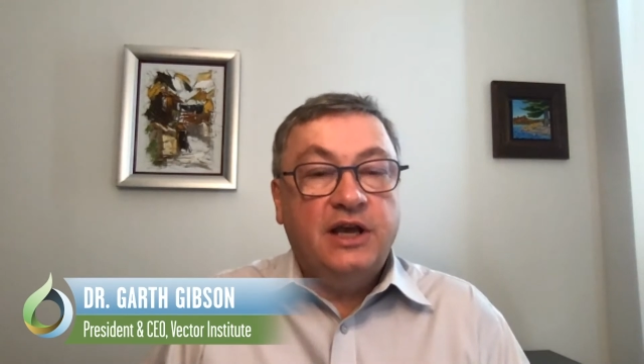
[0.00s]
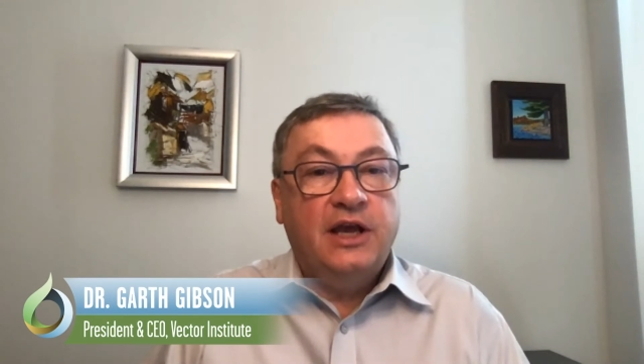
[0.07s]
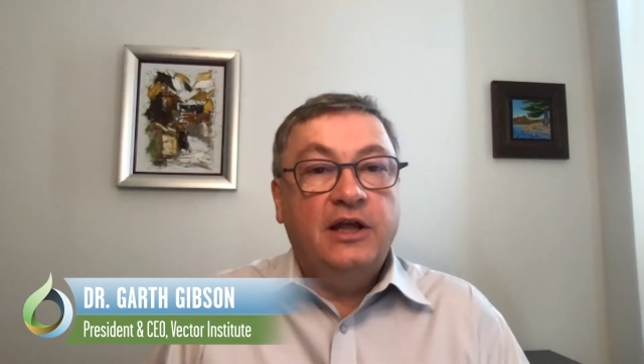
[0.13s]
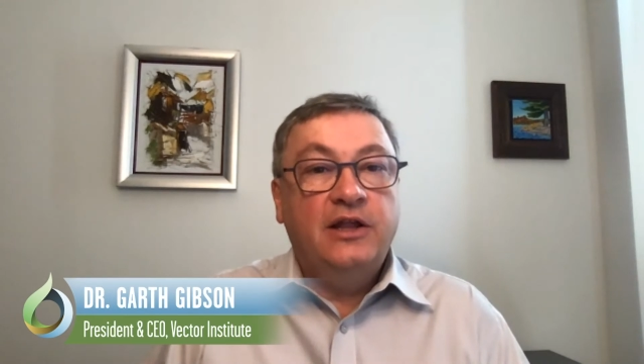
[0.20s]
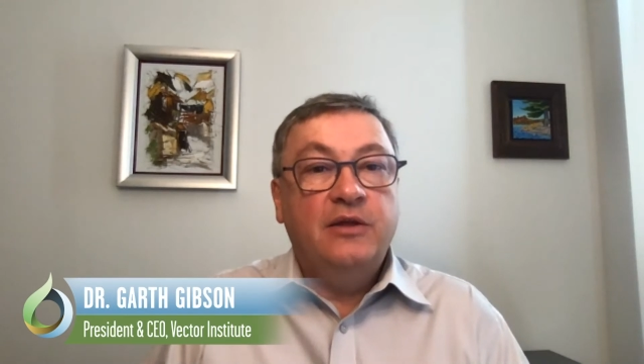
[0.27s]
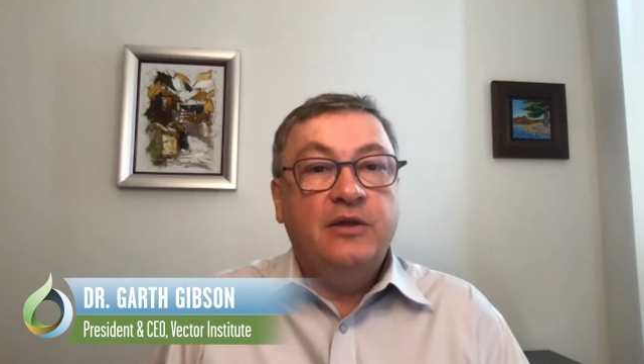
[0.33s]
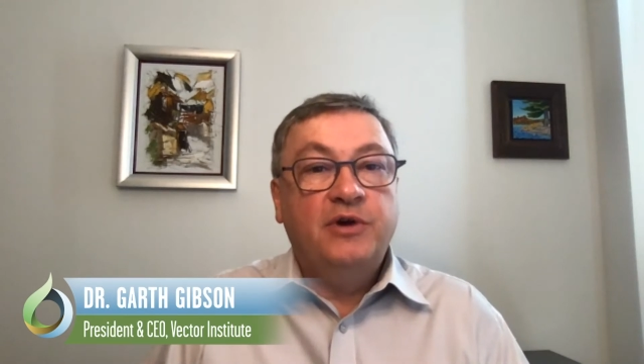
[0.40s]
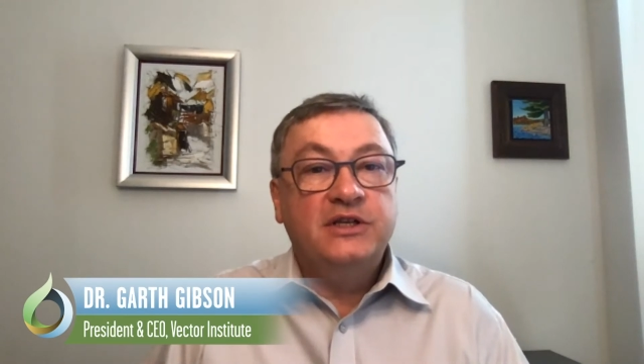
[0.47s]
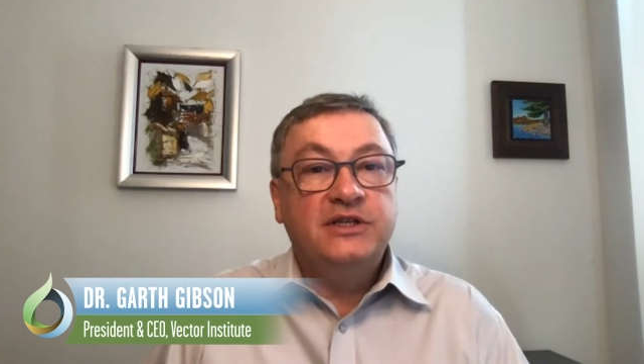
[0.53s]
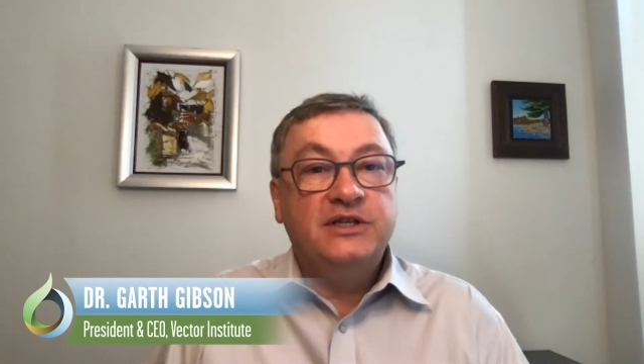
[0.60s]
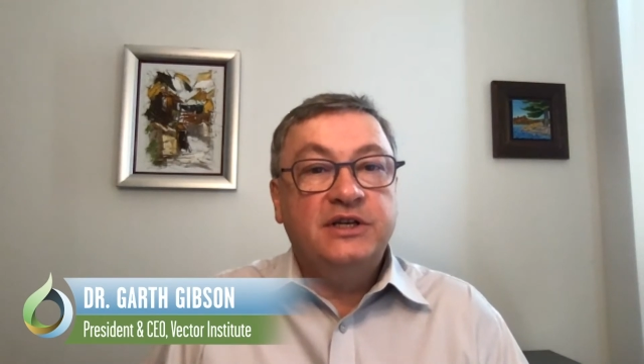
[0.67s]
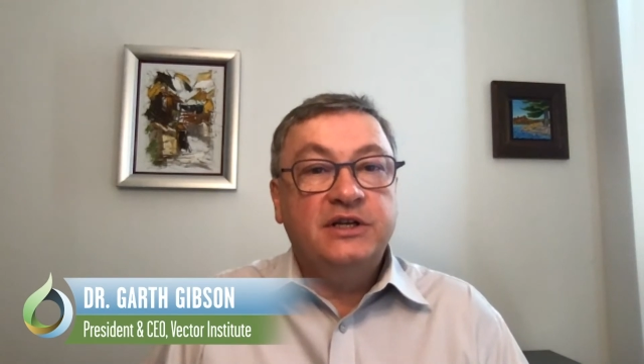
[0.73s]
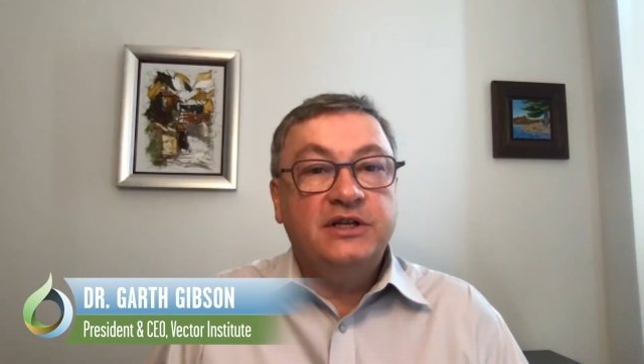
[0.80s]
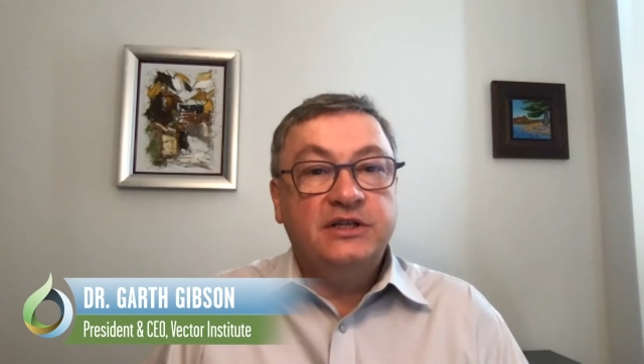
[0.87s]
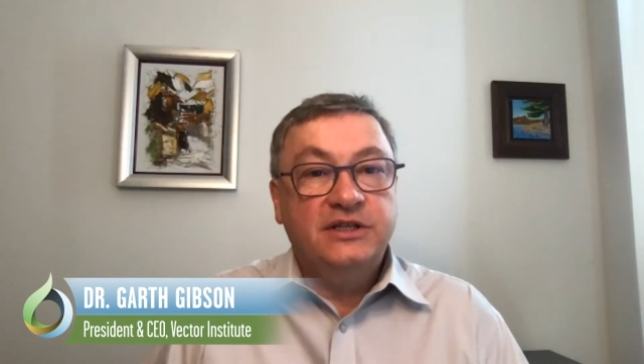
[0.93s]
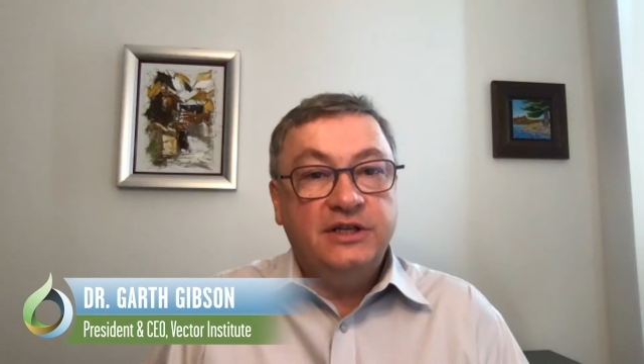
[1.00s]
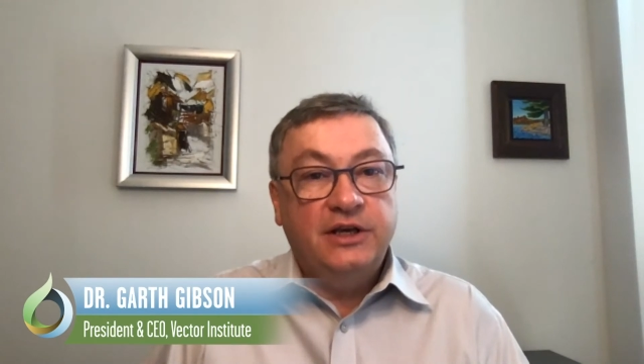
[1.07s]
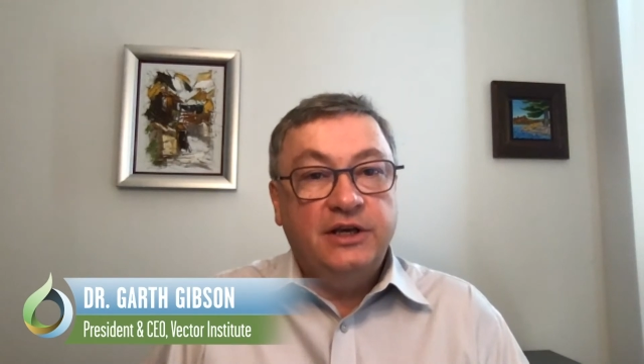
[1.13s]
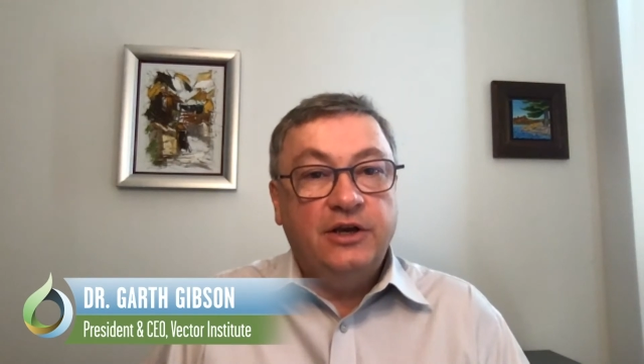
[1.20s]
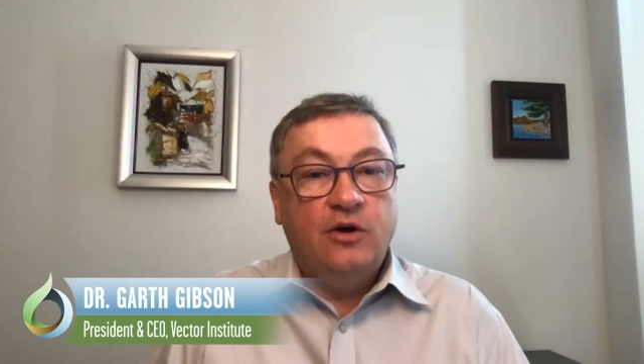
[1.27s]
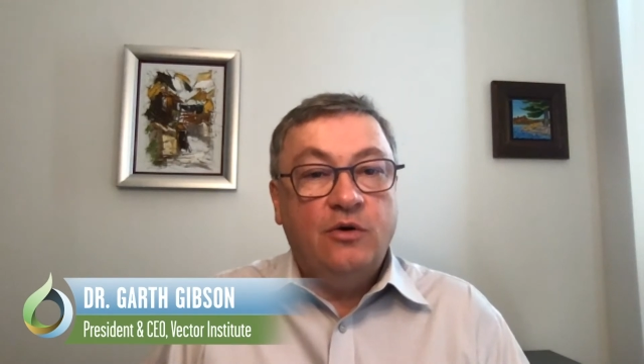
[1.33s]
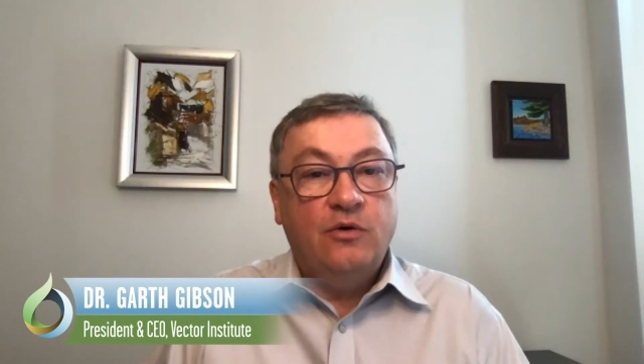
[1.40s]
and the president and
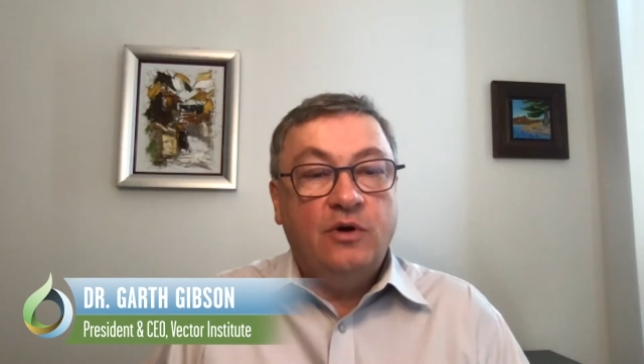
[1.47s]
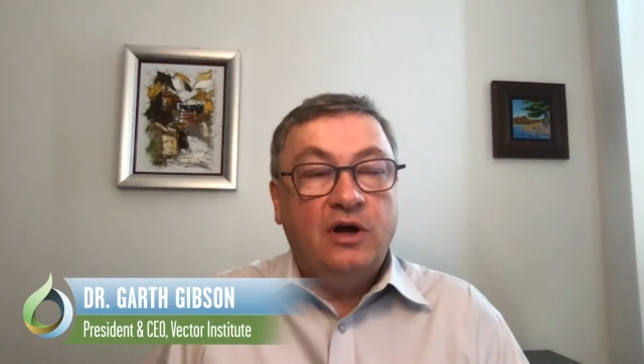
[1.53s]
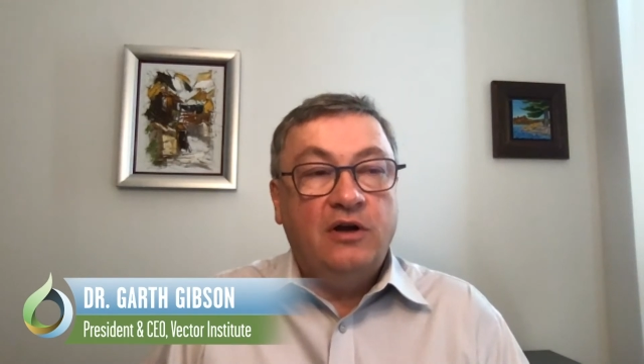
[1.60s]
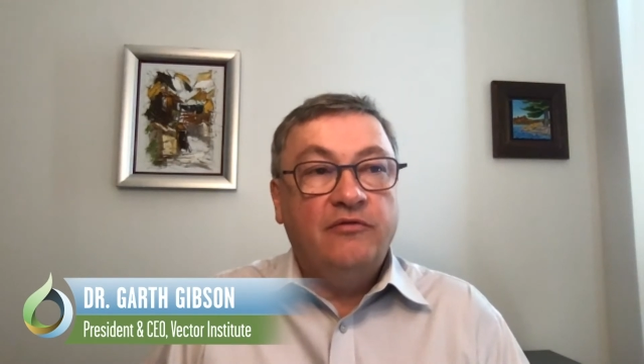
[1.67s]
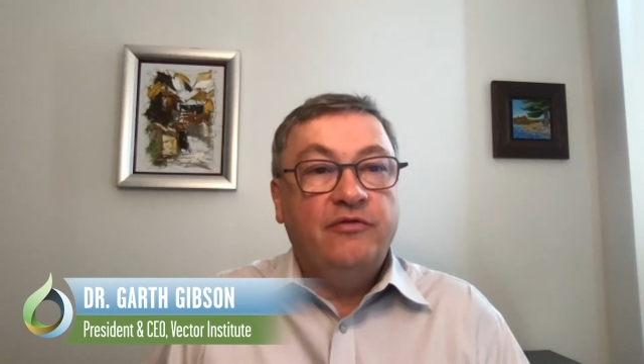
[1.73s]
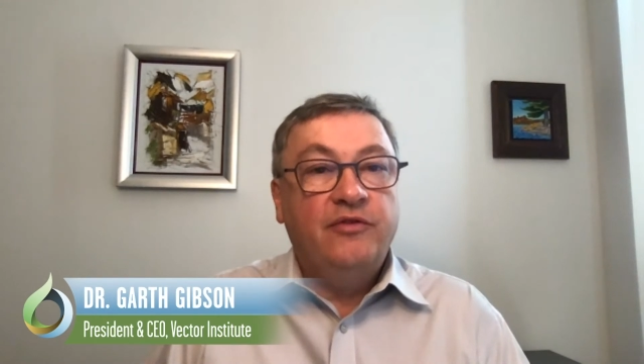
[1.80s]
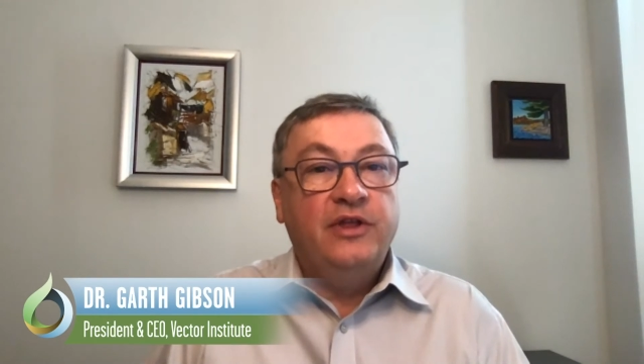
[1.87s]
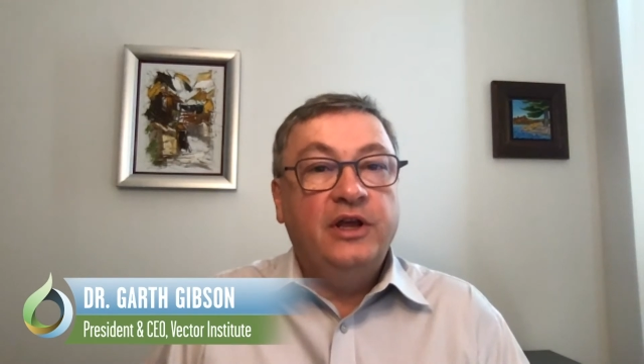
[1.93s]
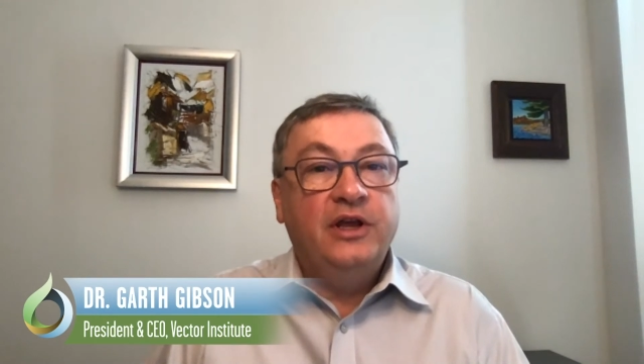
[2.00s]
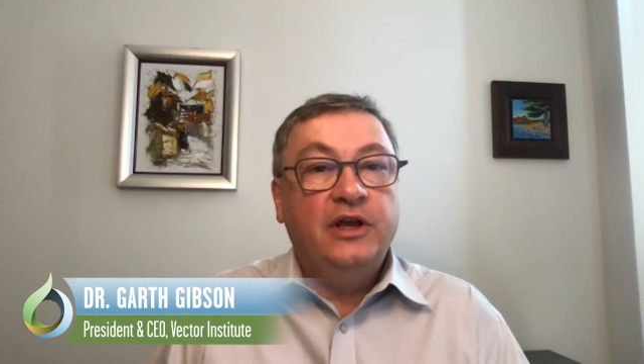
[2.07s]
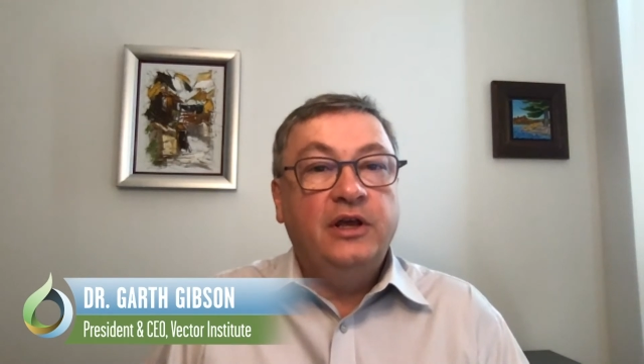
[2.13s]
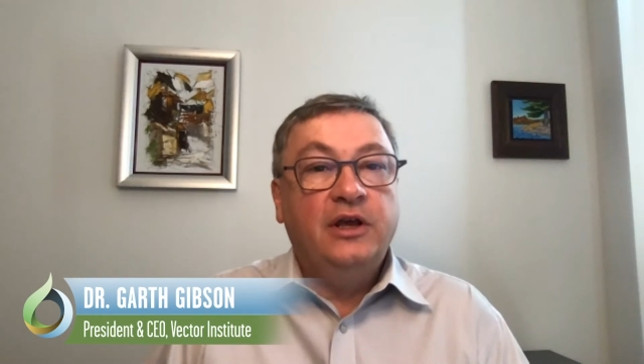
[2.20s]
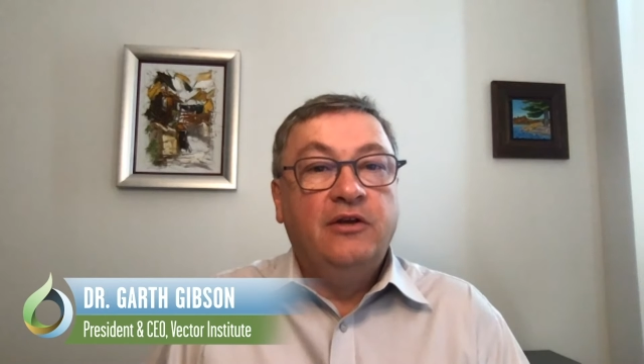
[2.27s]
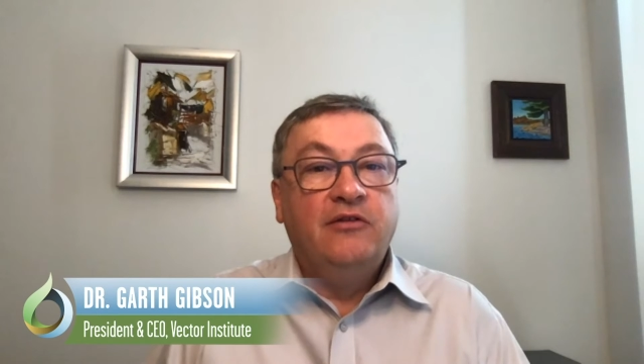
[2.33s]
CEO of the